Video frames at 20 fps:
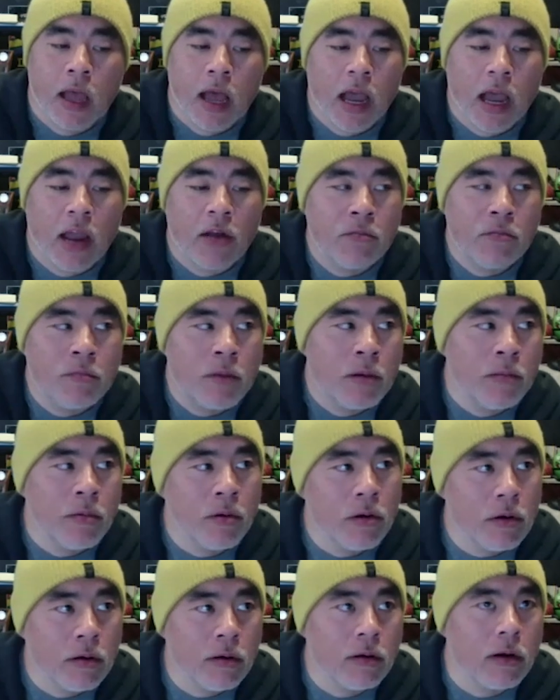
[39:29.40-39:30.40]

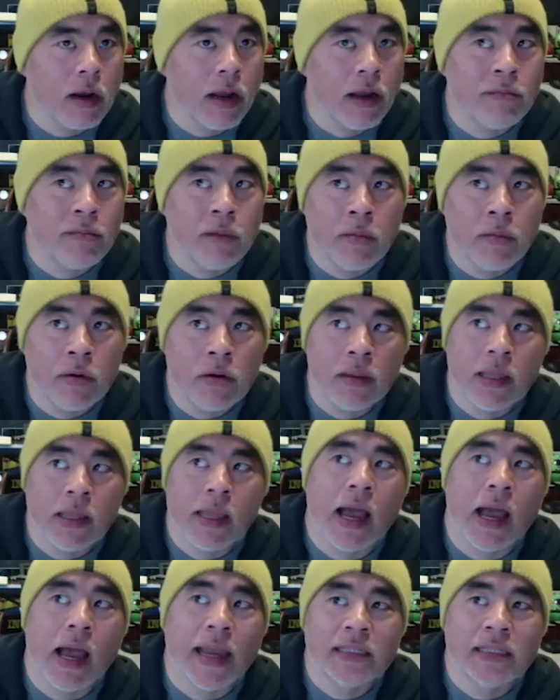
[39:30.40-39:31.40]
remember
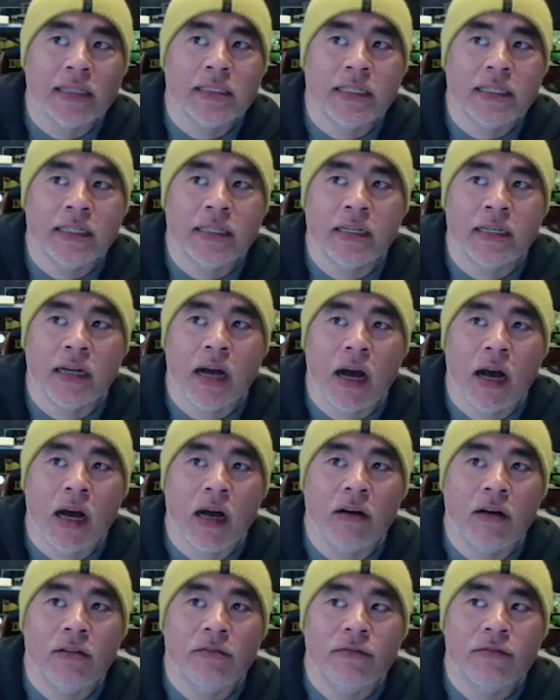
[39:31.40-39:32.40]
the idea
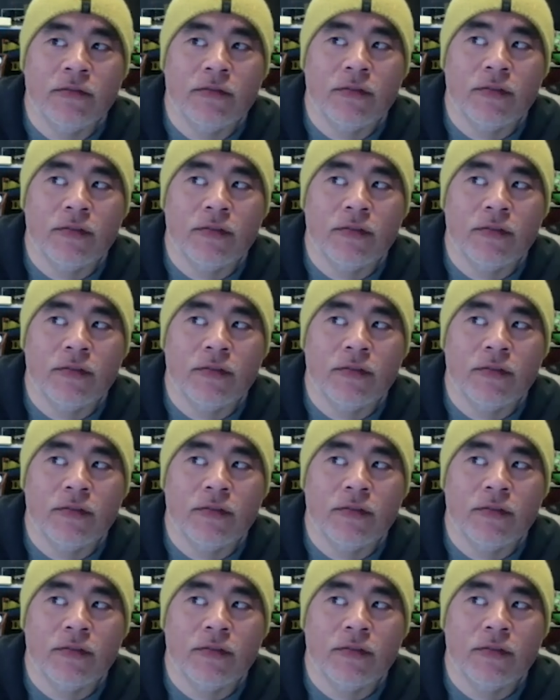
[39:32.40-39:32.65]
of